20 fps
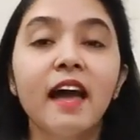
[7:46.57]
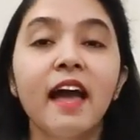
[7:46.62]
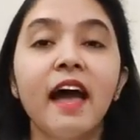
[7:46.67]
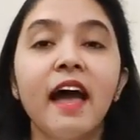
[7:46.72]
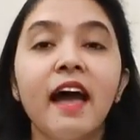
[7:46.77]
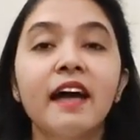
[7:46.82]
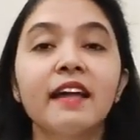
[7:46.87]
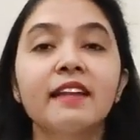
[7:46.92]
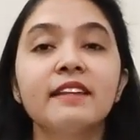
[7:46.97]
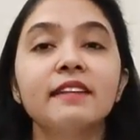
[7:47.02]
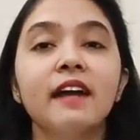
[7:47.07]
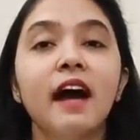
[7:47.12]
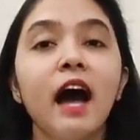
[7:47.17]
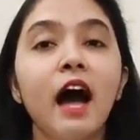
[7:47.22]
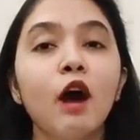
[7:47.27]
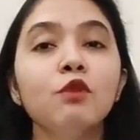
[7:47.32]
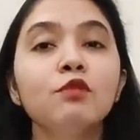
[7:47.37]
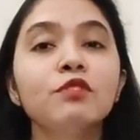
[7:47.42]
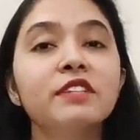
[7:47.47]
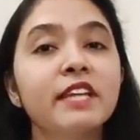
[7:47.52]
and
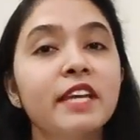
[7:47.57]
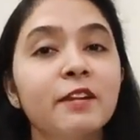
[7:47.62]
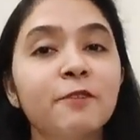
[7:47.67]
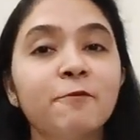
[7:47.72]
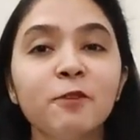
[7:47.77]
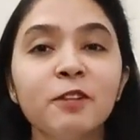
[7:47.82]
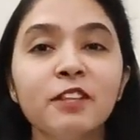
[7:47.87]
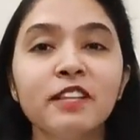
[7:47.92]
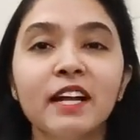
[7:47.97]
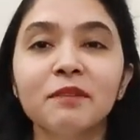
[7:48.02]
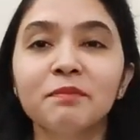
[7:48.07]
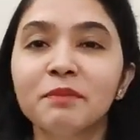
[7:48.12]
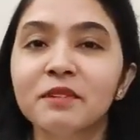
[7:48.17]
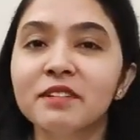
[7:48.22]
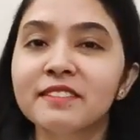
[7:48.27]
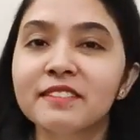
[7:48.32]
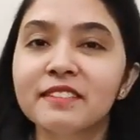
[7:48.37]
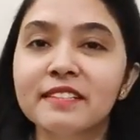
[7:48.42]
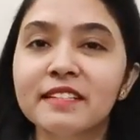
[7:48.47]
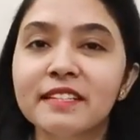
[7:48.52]
how skillful that
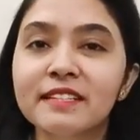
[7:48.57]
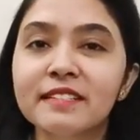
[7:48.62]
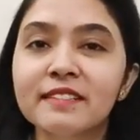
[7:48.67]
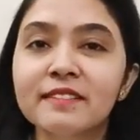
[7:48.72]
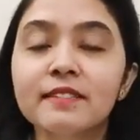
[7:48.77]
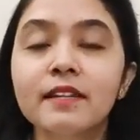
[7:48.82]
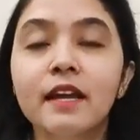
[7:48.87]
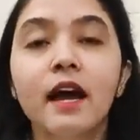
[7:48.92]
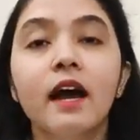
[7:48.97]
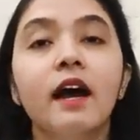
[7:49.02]
person is,